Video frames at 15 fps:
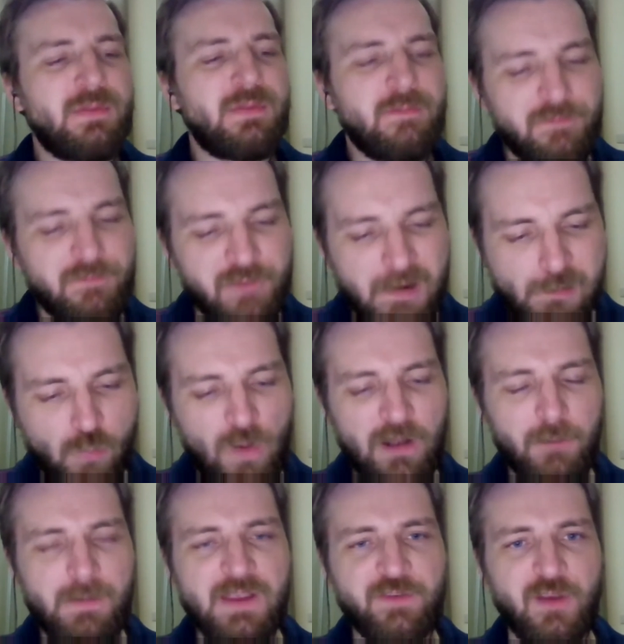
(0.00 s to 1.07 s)
there
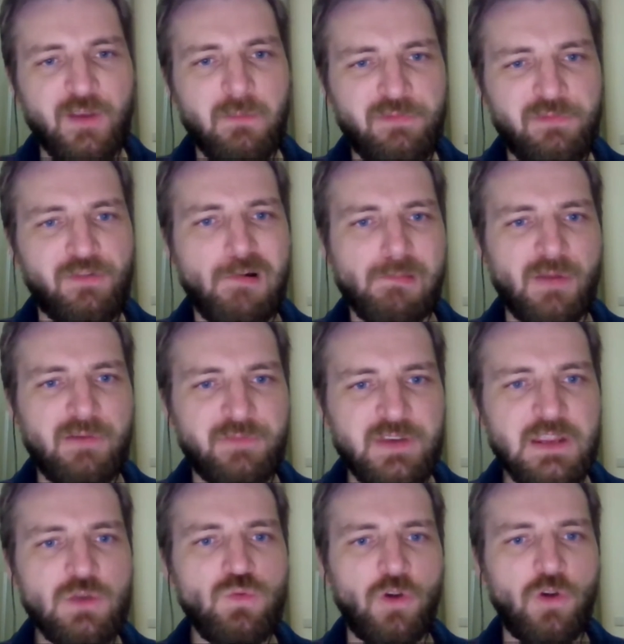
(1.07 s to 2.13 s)
will be some form of
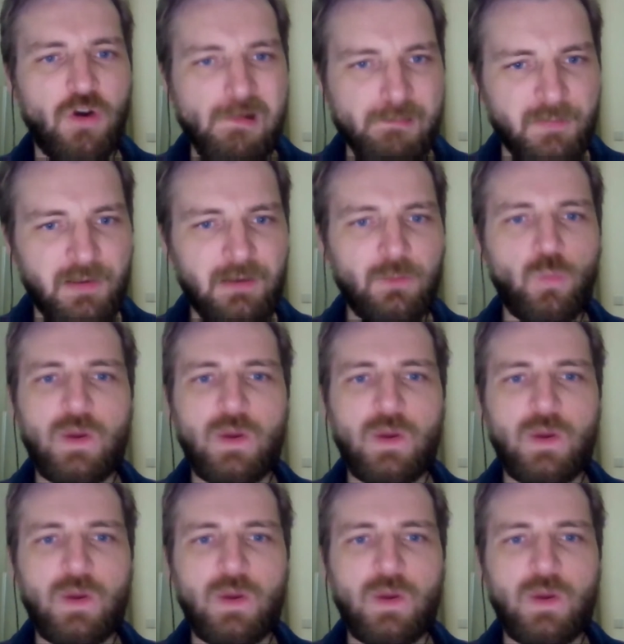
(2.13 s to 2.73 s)
new normal